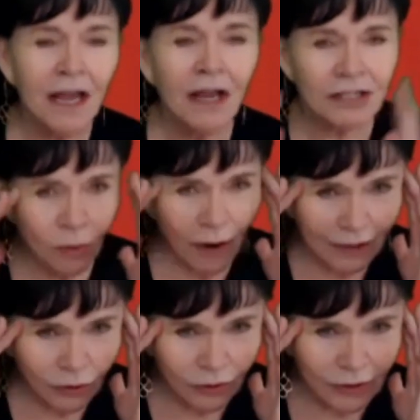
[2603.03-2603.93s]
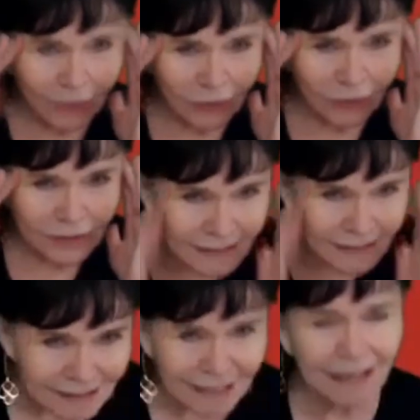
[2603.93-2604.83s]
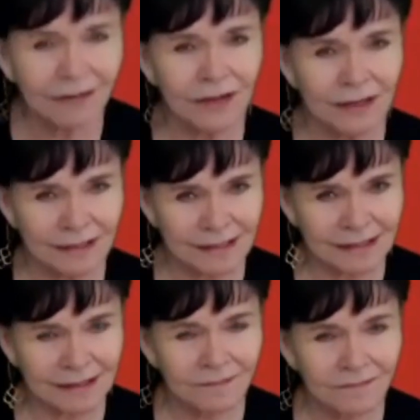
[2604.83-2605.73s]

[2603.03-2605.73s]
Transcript: so I could understand this.